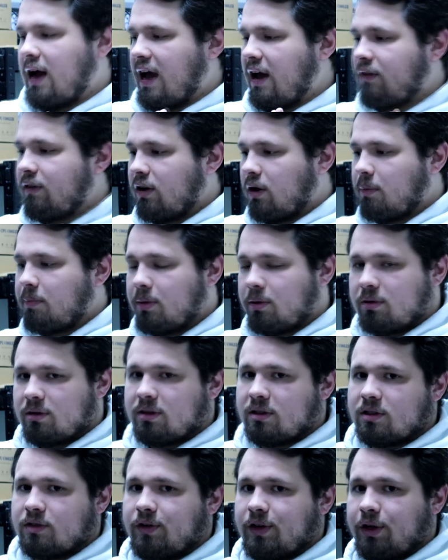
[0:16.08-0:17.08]
I haven't
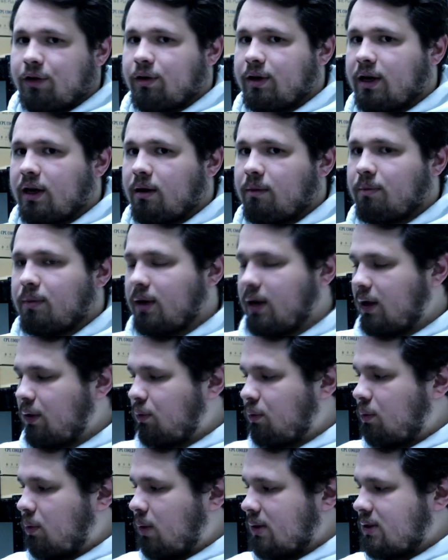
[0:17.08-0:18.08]
uploaded this video yet, but I
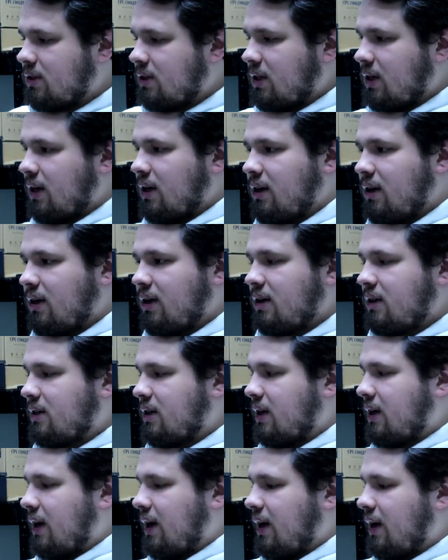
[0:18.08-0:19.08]
once again
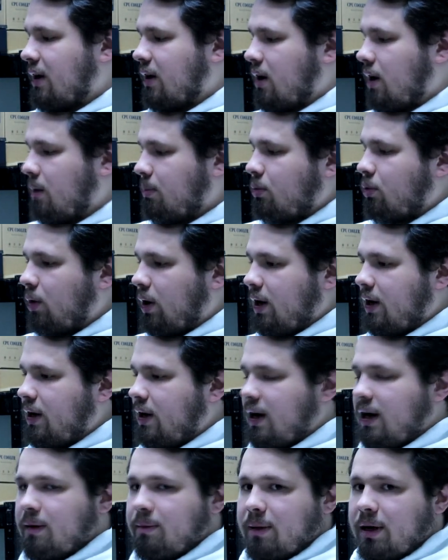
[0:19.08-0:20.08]
did a
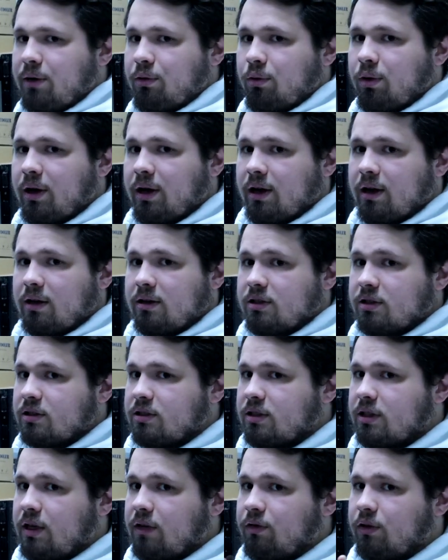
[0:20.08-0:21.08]
upgrade on my rig
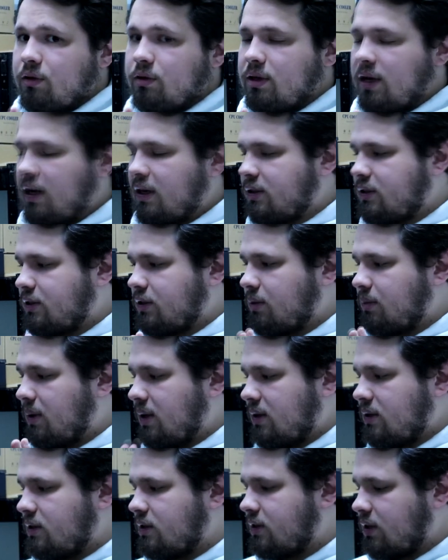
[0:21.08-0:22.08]
just to give you guys some
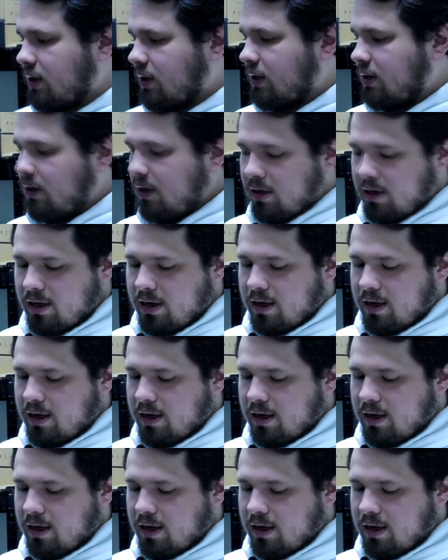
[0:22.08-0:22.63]
insight